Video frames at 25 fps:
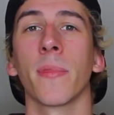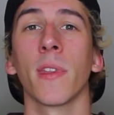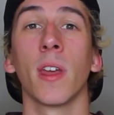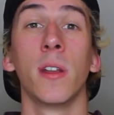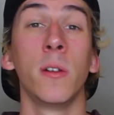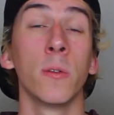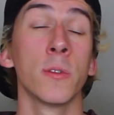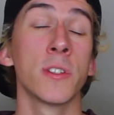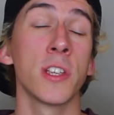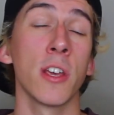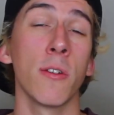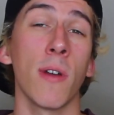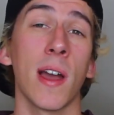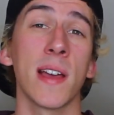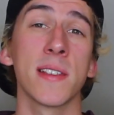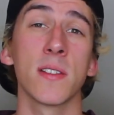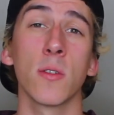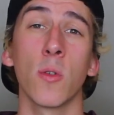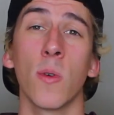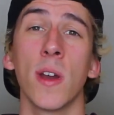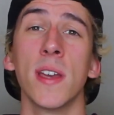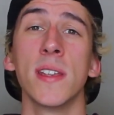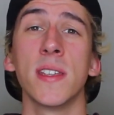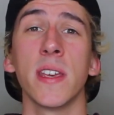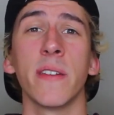And also, as
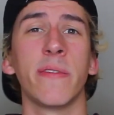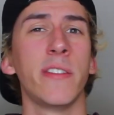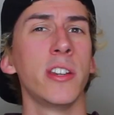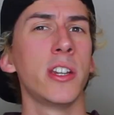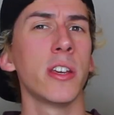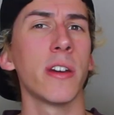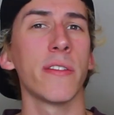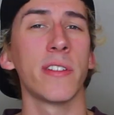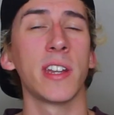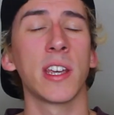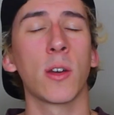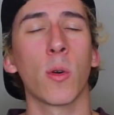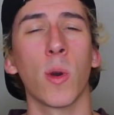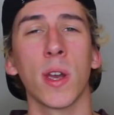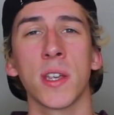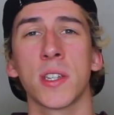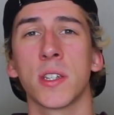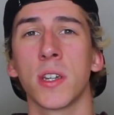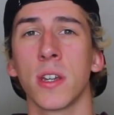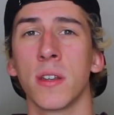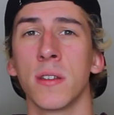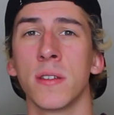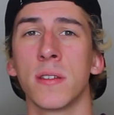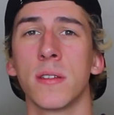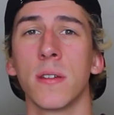always, if you do have any
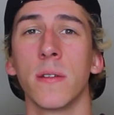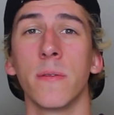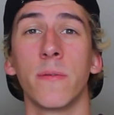questions,